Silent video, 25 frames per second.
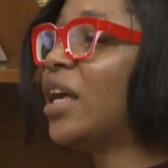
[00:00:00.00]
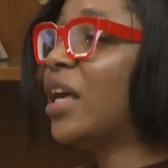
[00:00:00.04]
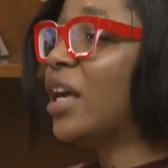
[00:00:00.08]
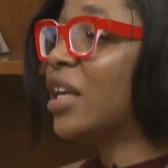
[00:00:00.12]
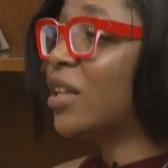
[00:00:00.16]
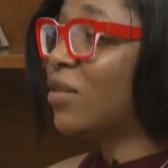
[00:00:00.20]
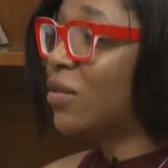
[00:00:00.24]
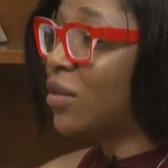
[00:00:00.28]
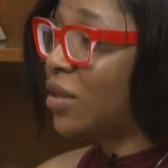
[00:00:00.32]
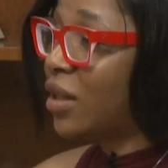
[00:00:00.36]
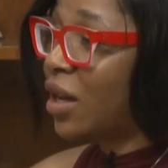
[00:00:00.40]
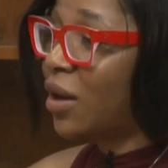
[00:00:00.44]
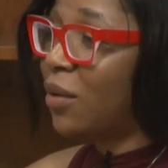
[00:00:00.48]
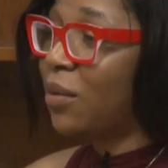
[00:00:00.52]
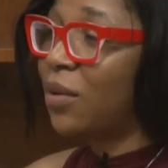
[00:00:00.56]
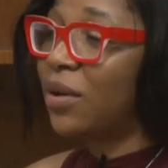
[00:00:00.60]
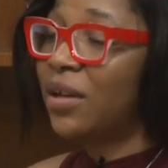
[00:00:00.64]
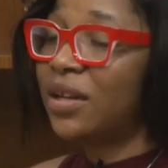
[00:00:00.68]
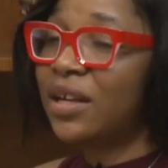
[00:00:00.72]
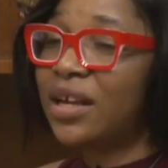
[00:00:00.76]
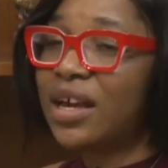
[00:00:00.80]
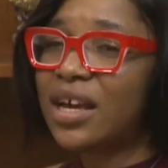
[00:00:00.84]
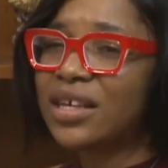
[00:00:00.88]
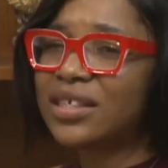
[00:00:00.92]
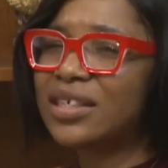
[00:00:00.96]
Yes, so that one.
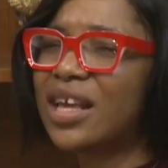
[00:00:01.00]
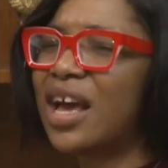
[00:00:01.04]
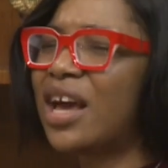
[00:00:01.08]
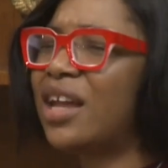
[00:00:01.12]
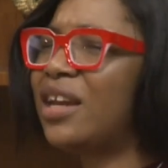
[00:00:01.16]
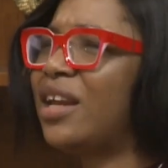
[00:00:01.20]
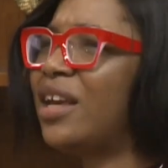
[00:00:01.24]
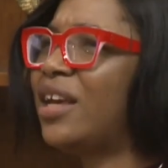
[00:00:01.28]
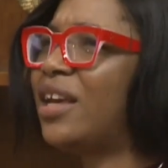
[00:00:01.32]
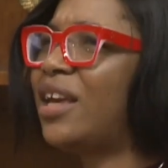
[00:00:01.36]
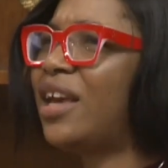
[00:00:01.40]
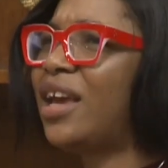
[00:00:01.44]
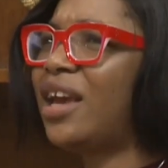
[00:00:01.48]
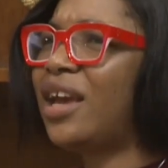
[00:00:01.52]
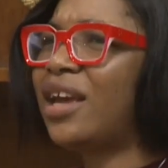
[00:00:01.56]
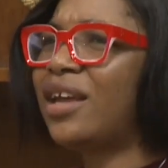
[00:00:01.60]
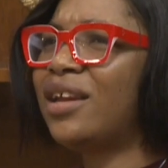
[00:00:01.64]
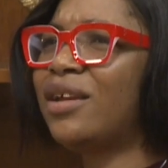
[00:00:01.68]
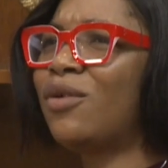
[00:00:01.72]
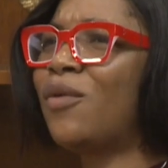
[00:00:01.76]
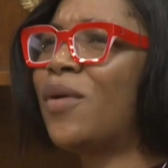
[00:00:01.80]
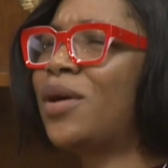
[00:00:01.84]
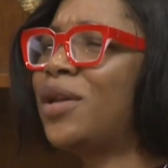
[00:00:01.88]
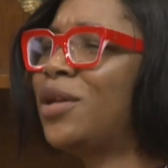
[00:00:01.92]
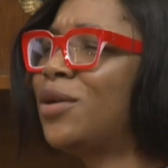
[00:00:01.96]
Yes, and again,
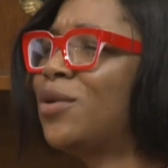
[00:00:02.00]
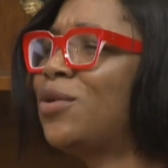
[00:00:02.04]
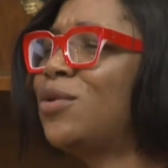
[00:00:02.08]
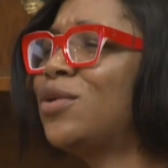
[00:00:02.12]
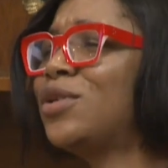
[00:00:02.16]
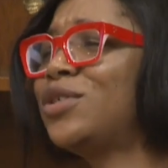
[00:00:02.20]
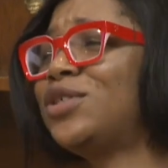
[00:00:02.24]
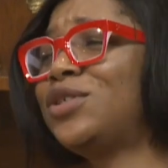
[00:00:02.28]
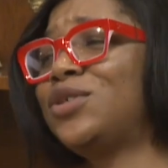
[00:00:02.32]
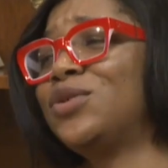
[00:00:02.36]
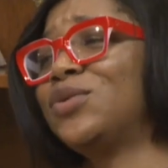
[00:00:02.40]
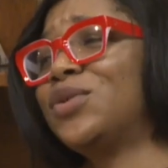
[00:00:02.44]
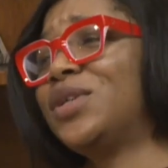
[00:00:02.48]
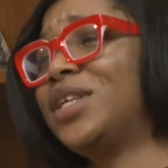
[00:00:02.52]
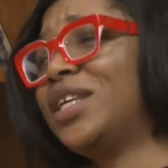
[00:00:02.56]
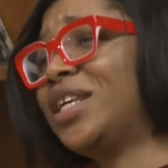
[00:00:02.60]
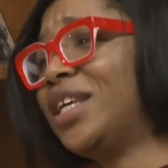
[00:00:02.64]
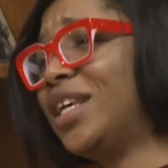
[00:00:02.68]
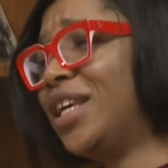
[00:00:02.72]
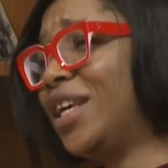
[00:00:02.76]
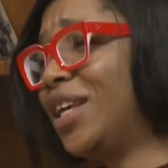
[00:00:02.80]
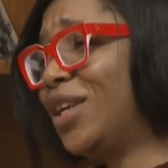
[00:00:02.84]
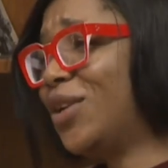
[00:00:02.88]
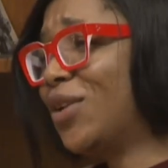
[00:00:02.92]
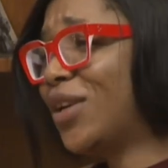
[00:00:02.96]
Wande Coal is still
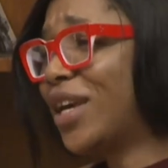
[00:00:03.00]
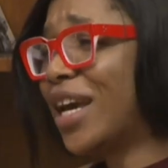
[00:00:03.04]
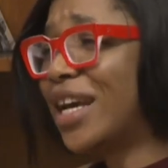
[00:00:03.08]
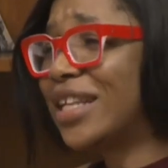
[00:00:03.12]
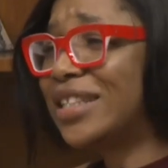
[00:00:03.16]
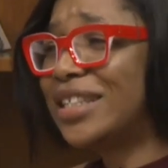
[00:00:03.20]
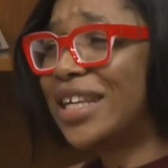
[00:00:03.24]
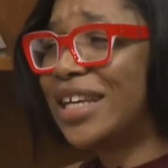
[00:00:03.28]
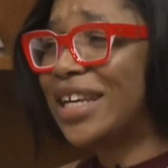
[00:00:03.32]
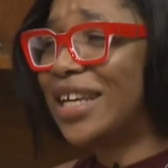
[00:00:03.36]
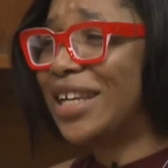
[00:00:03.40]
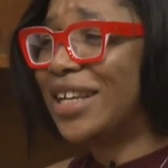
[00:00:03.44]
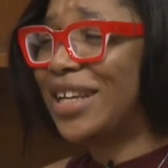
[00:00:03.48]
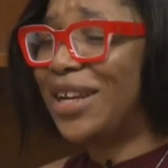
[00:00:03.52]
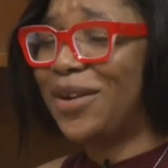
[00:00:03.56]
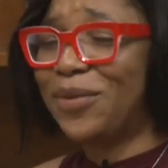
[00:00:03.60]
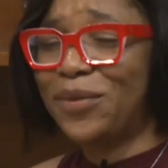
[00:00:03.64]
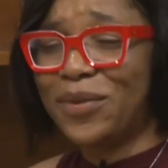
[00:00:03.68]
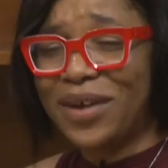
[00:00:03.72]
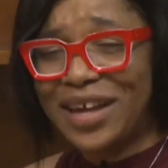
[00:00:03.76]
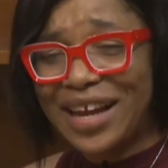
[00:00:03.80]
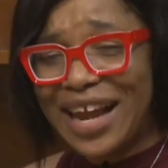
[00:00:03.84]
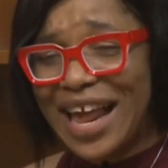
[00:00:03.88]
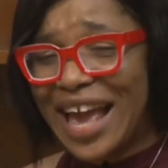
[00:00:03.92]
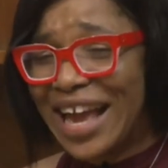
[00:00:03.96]
king. You can't take it
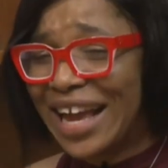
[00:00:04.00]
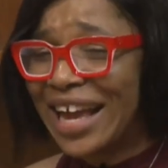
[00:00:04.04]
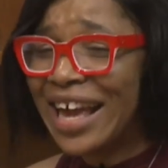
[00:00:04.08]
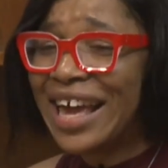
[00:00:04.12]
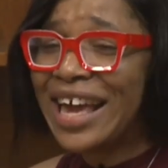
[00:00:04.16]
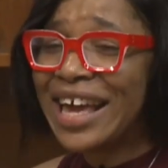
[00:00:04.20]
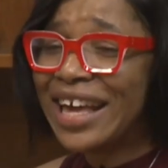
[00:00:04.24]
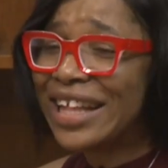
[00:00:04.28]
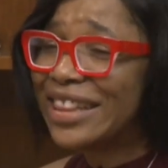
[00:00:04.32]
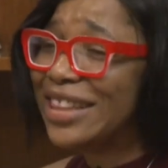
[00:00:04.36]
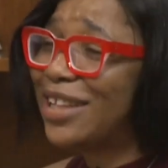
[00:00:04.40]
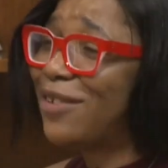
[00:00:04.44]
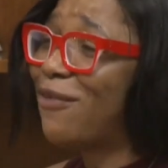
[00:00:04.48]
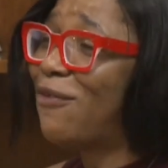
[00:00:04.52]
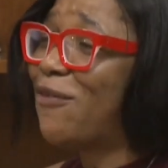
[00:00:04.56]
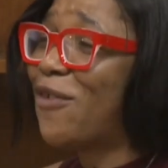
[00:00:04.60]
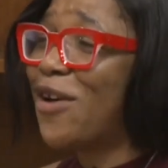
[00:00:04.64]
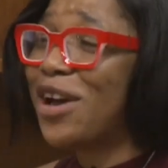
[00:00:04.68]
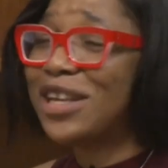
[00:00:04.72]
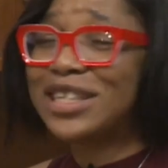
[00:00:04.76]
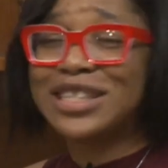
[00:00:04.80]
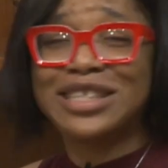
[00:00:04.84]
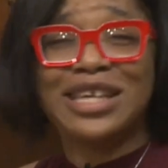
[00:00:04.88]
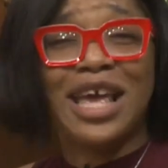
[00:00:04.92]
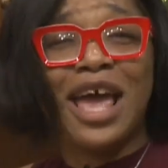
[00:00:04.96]
away. Like really? the
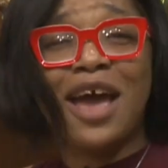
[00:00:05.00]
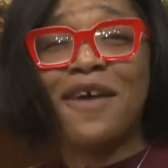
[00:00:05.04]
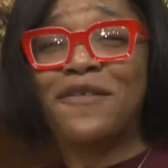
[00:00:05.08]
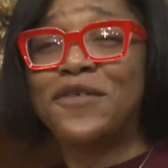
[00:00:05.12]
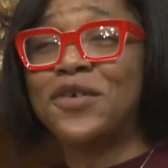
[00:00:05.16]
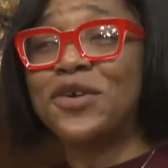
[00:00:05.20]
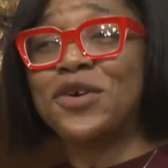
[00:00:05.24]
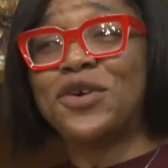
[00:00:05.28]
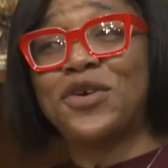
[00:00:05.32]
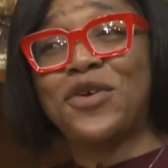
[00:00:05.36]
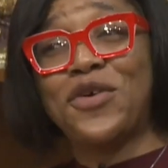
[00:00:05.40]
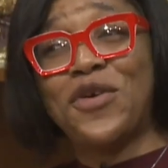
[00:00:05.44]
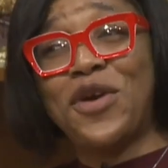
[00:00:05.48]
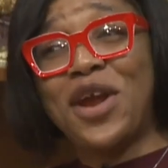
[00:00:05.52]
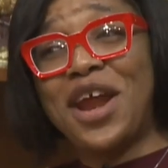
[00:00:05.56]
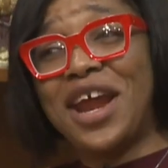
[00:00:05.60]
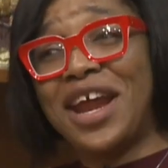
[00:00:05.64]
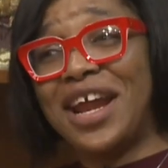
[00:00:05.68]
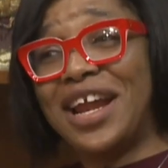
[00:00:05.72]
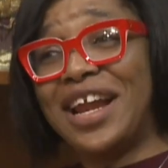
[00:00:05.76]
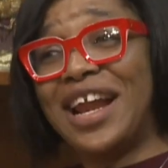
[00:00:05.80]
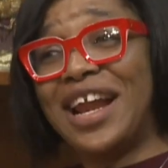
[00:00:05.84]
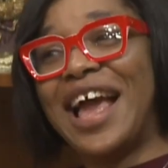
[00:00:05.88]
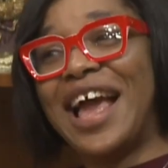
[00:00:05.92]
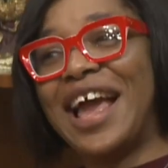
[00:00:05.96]
voice is evergreen.